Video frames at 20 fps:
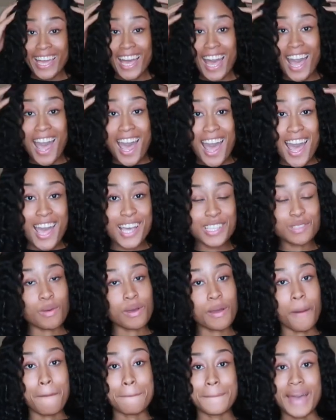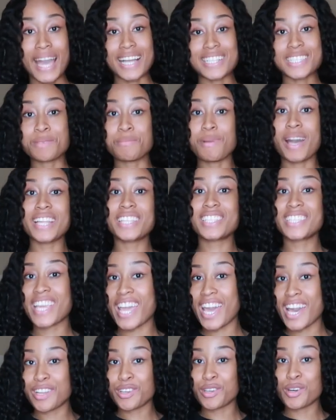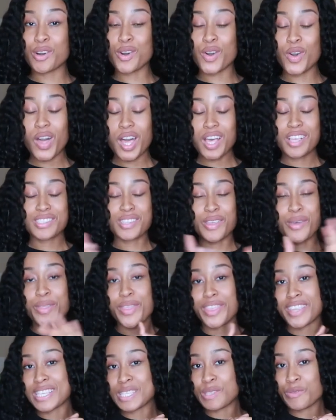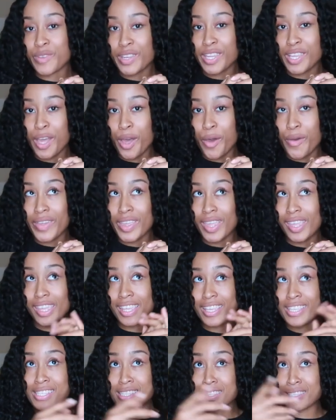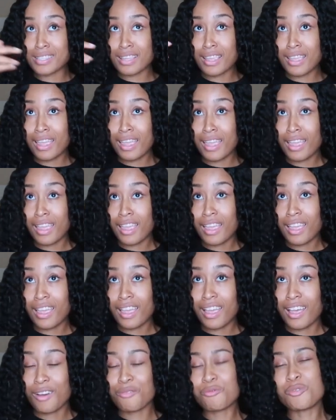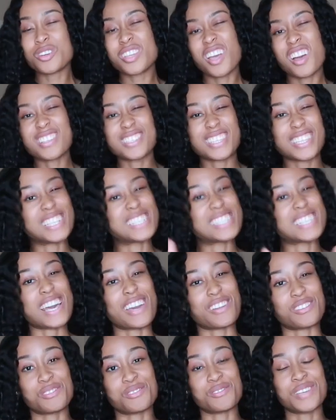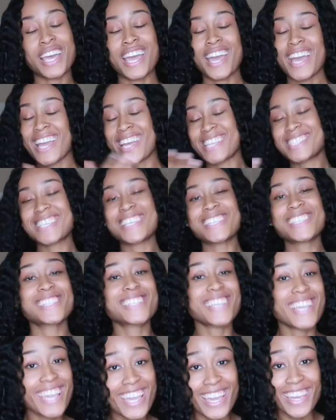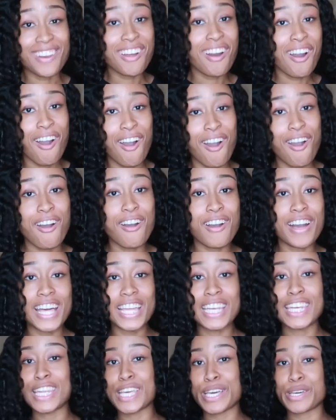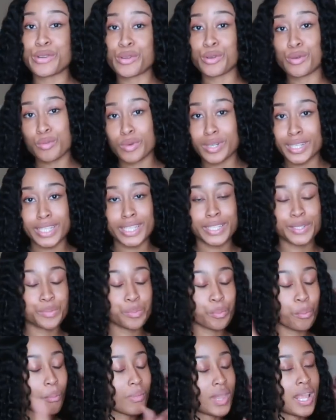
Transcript: Guys, welcome back to my channel. So this video is, well, y'all see the title, it's a Shein haul, another one.